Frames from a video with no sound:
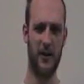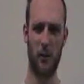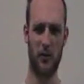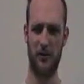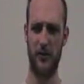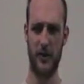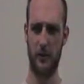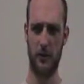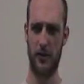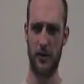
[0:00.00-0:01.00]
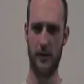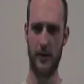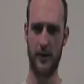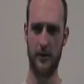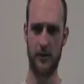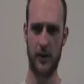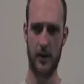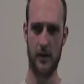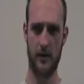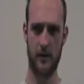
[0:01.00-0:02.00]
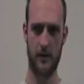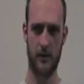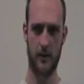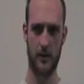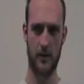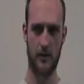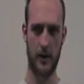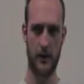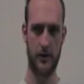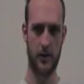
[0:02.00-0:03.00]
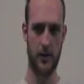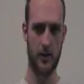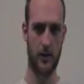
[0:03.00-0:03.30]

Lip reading: wouldn't have fit in with the electives that I took.